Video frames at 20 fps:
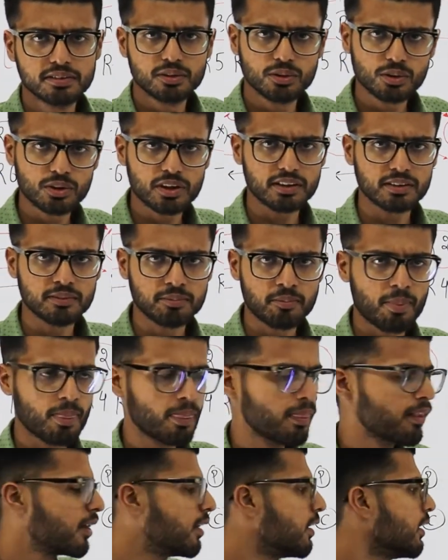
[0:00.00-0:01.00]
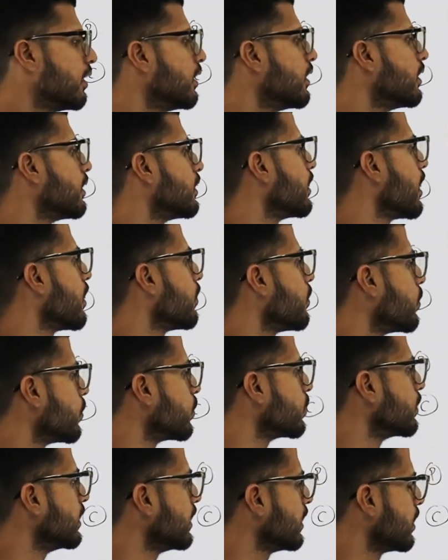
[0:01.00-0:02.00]
Okay. Now
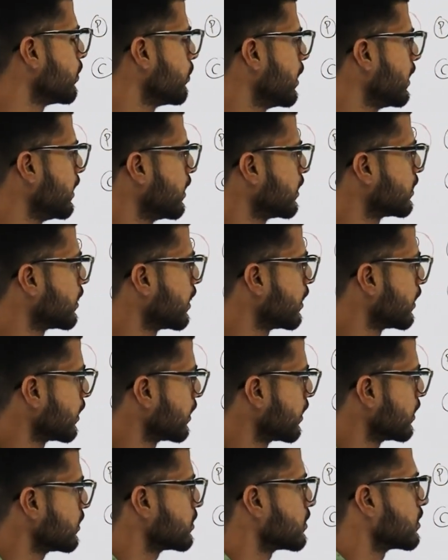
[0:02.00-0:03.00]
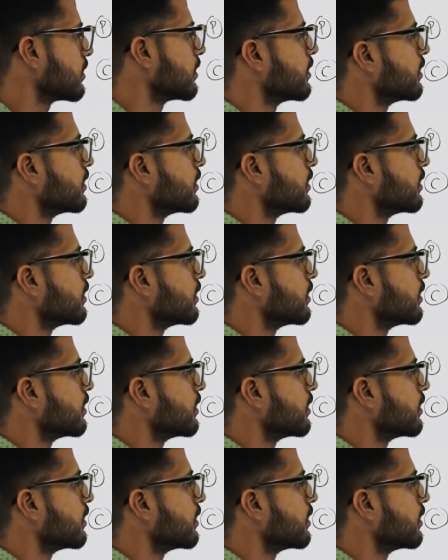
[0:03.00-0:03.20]
only remaining thing is